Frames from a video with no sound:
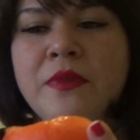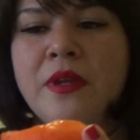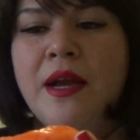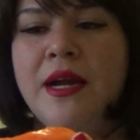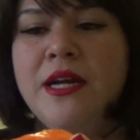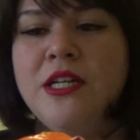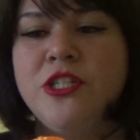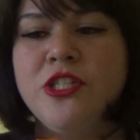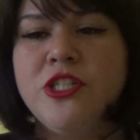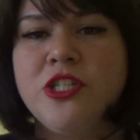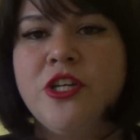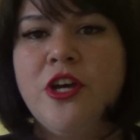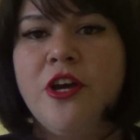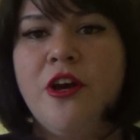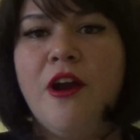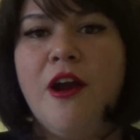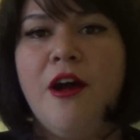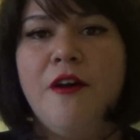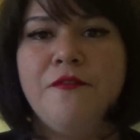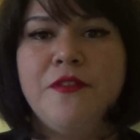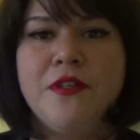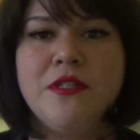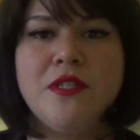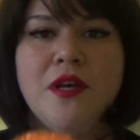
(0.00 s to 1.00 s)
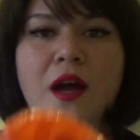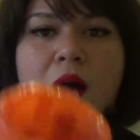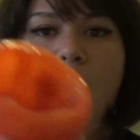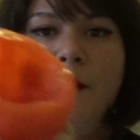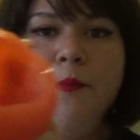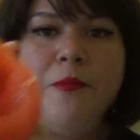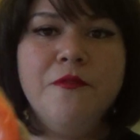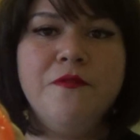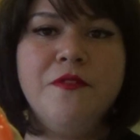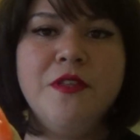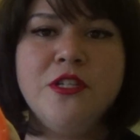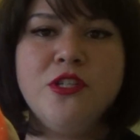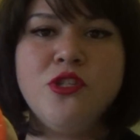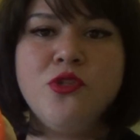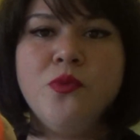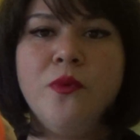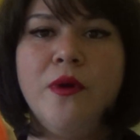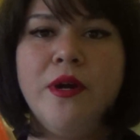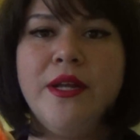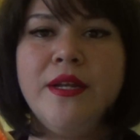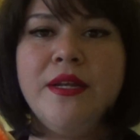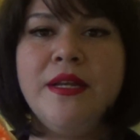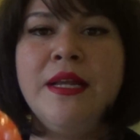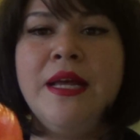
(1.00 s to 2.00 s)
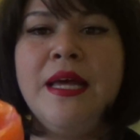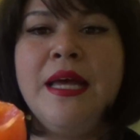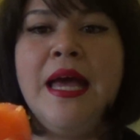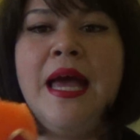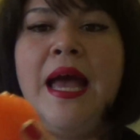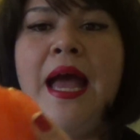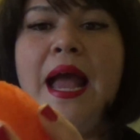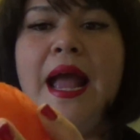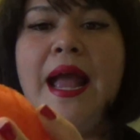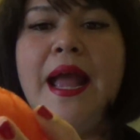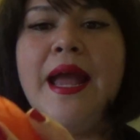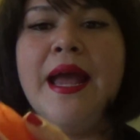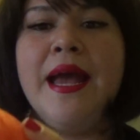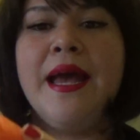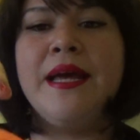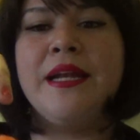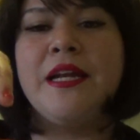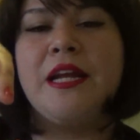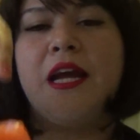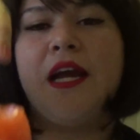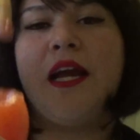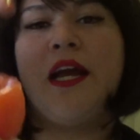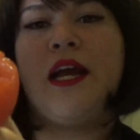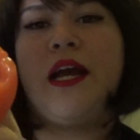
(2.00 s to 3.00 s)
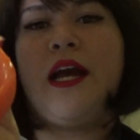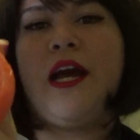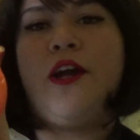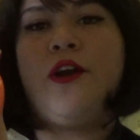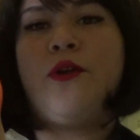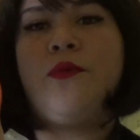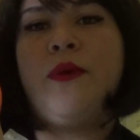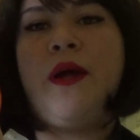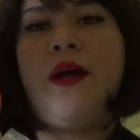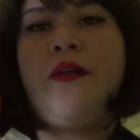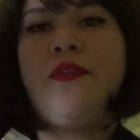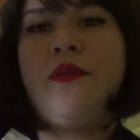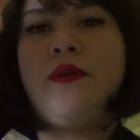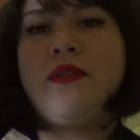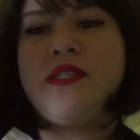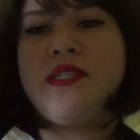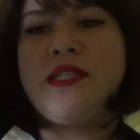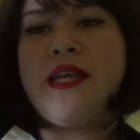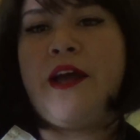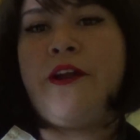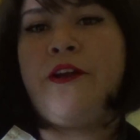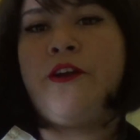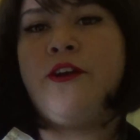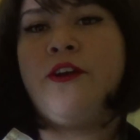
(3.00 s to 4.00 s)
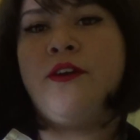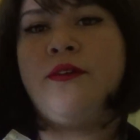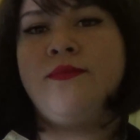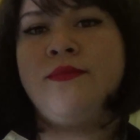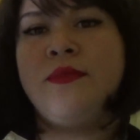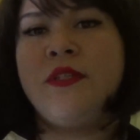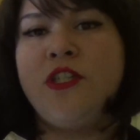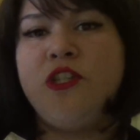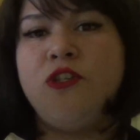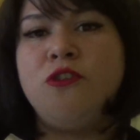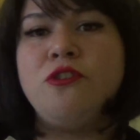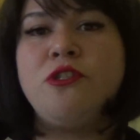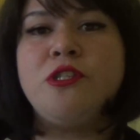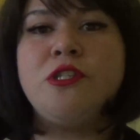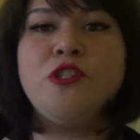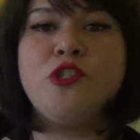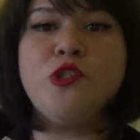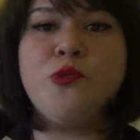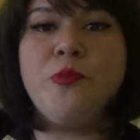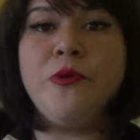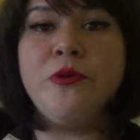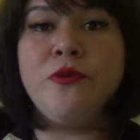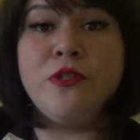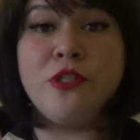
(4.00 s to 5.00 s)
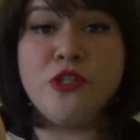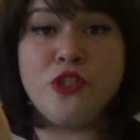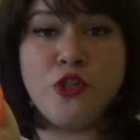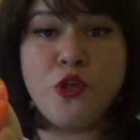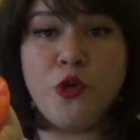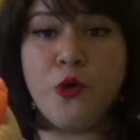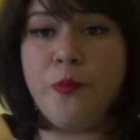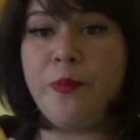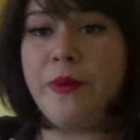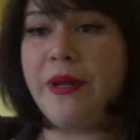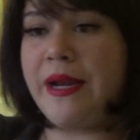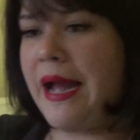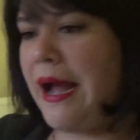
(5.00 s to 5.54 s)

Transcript: I just cut off the top of this one and cut around the center. Used a spoon to scoop it